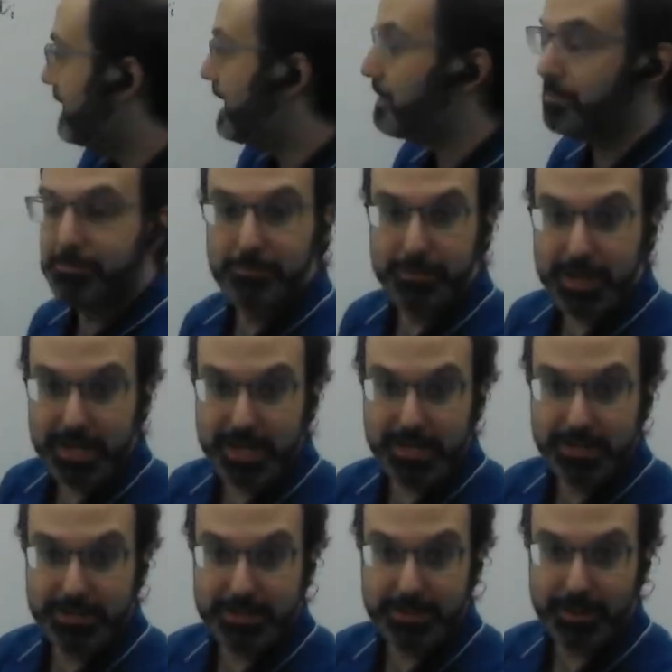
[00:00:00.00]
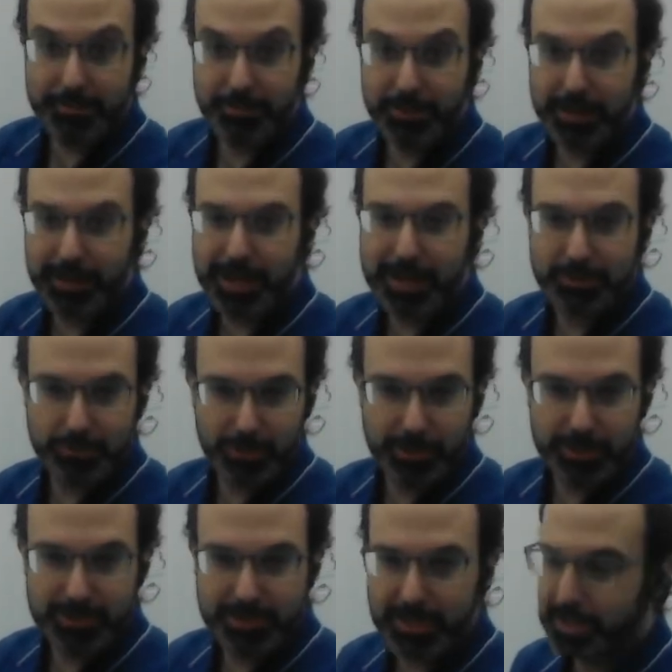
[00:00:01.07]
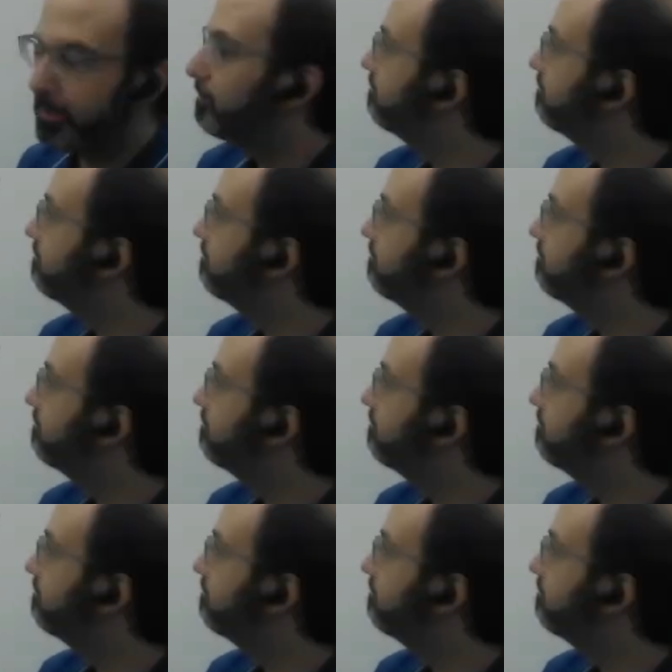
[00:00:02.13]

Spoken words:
that means something, as we're going to see.